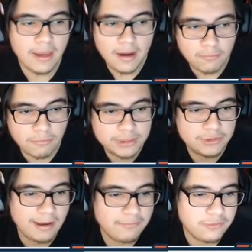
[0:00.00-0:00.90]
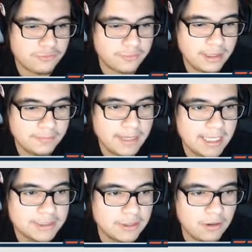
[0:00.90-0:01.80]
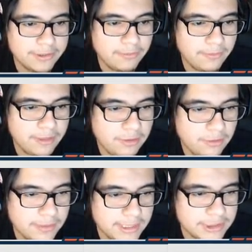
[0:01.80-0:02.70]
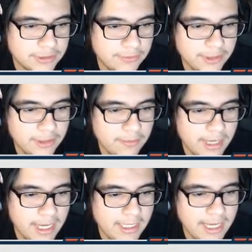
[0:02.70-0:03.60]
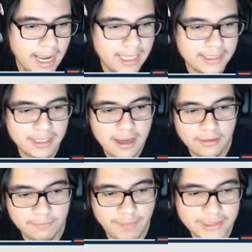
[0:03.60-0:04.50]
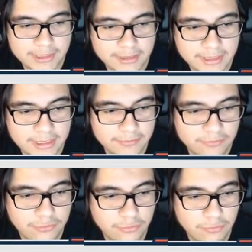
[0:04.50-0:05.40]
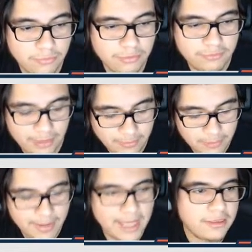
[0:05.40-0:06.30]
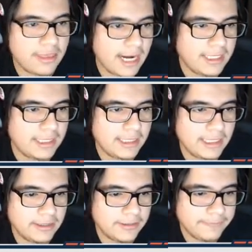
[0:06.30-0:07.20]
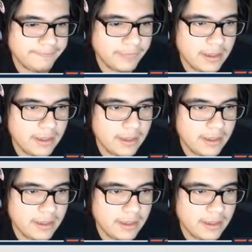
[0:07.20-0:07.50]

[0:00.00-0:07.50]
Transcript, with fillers: Once you have this screen up, guys, all you're going to do is you're going to go ahead and basically do the same command that I did here,